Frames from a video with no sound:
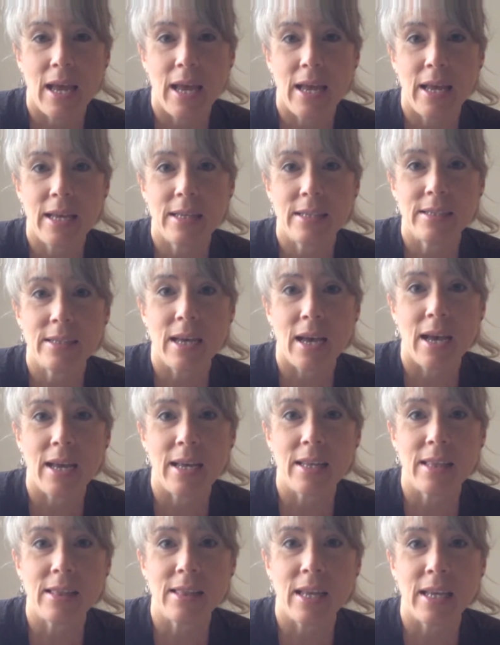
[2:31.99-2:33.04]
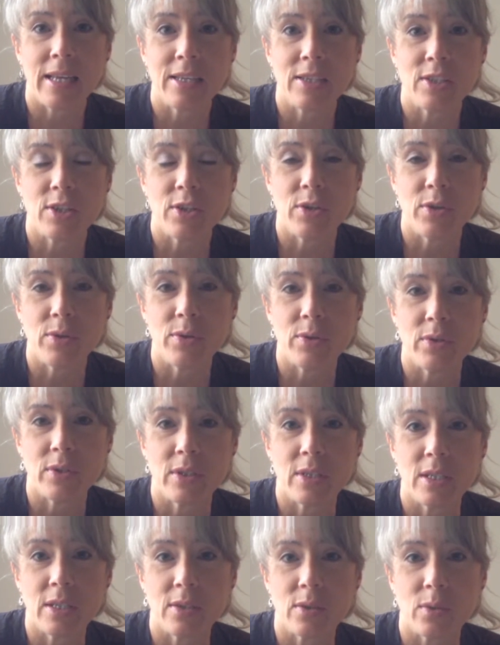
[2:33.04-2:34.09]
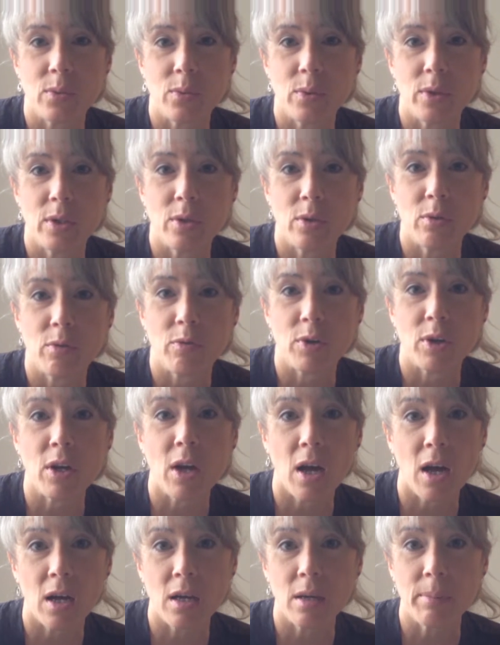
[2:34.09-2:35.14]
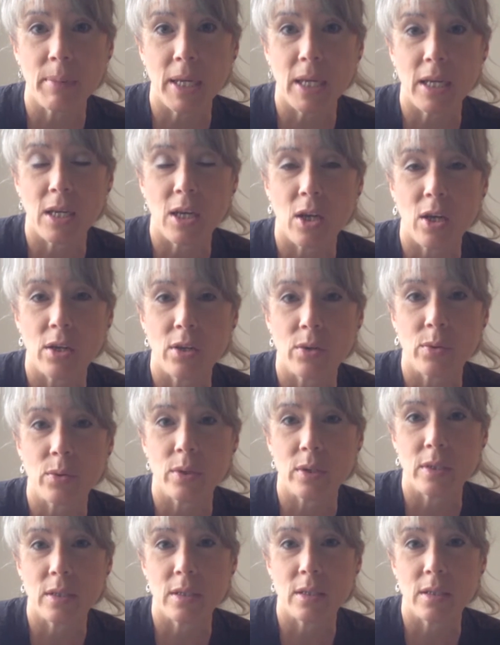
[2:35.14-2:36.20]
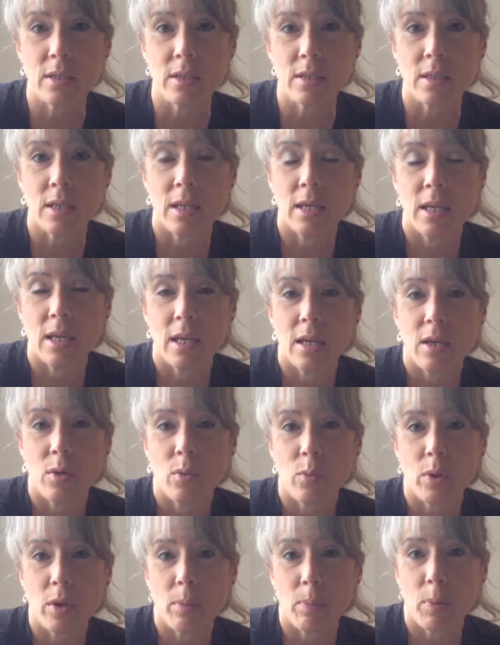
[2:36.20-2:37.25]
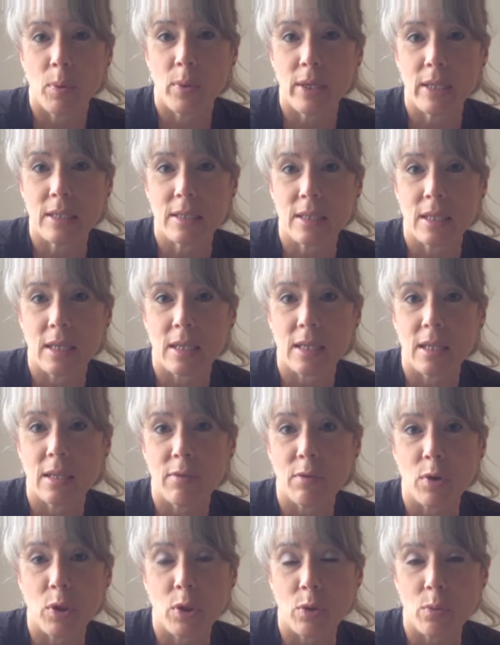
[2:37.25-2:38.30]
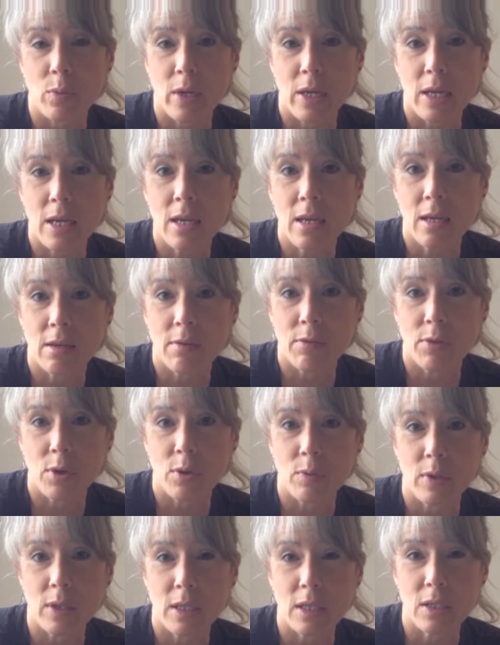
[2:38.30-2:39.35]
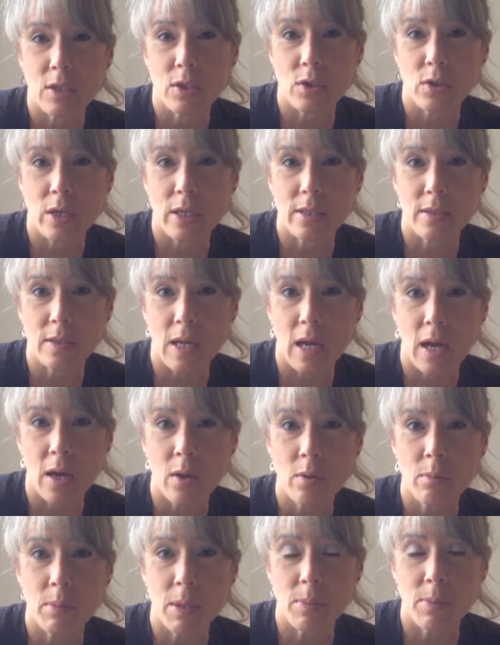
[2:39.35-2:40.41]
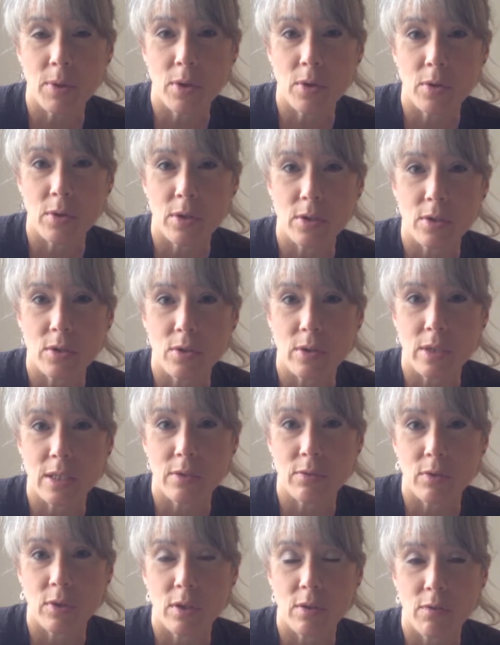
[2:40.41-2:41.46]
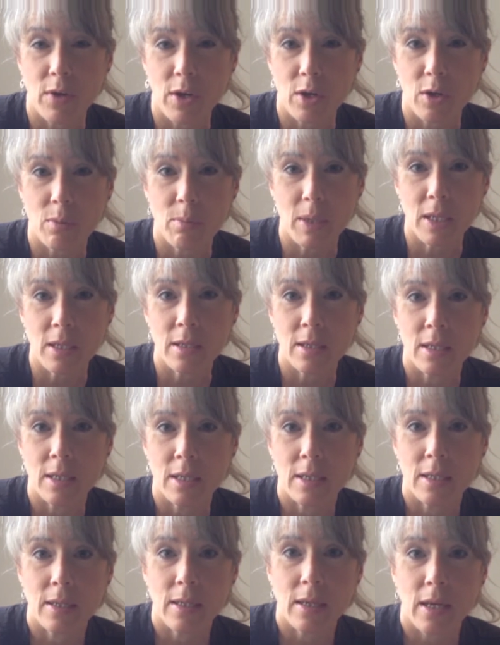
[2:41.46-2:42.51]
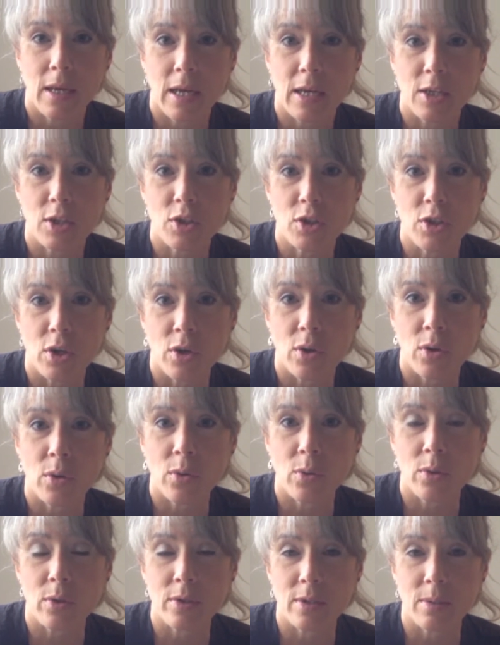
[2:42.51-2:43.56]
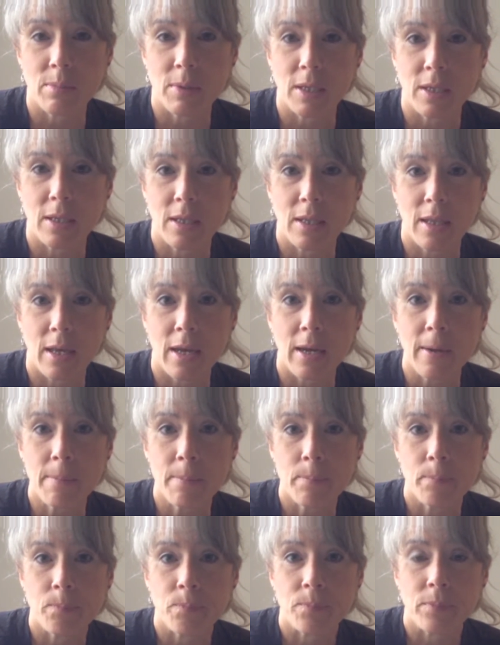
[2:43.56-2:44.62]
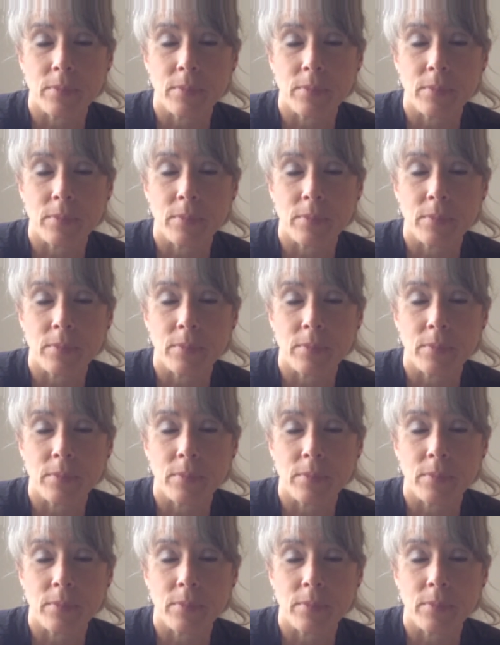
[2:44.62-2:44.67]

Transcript: And I like to use this oil for calming on horses with points like liver 3 if they're really stressed out. Maybe they're in a stressful environment at a show or something like that.